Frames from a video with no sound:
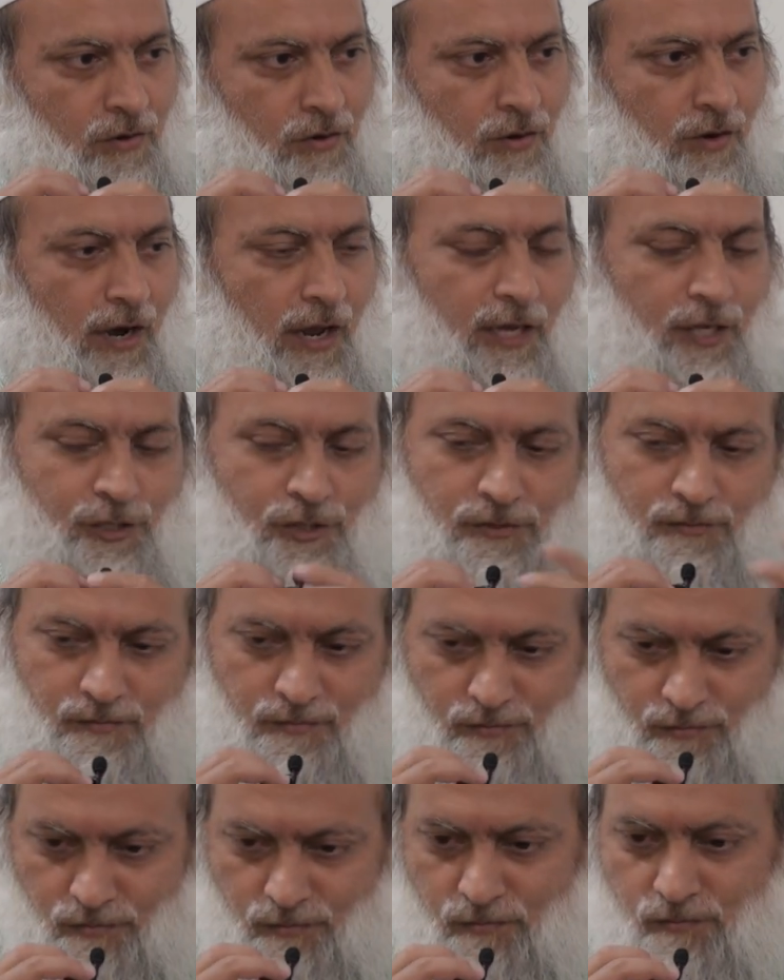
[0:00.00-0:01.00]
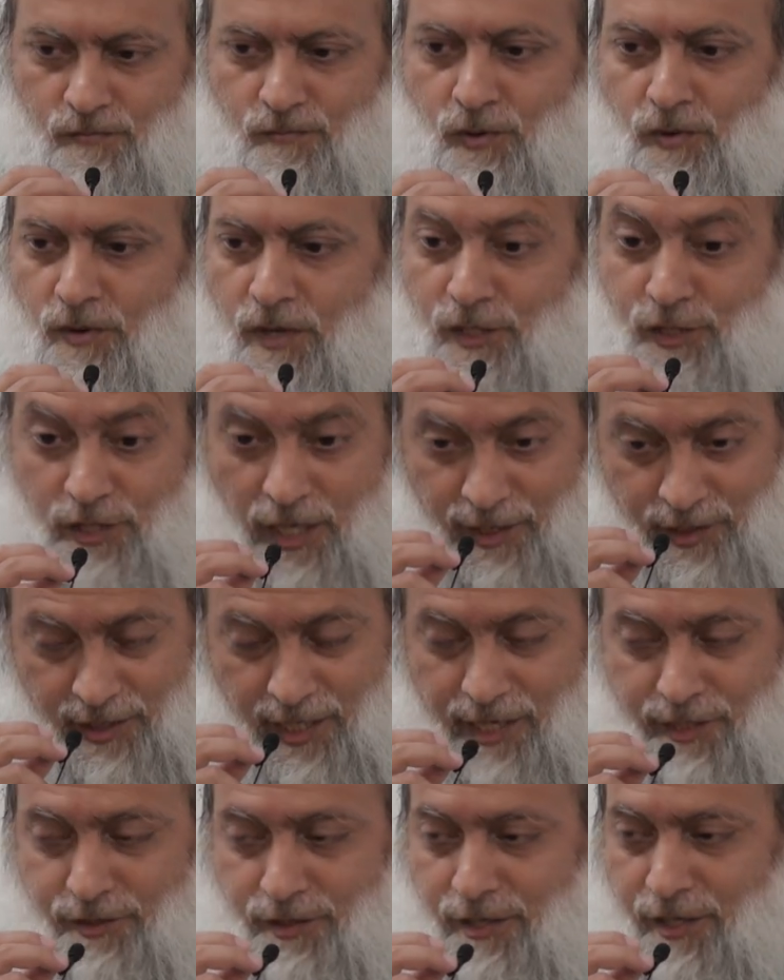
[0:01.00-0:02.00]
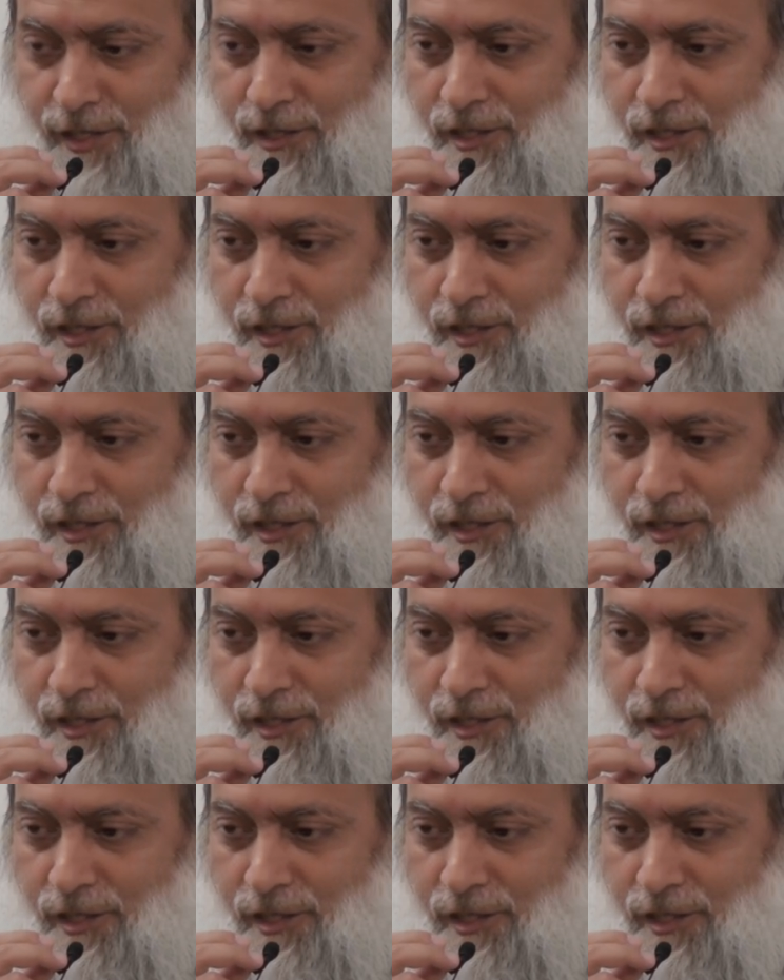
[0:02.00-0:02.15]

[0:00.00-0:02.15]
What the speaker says: Quraysh, who had just entered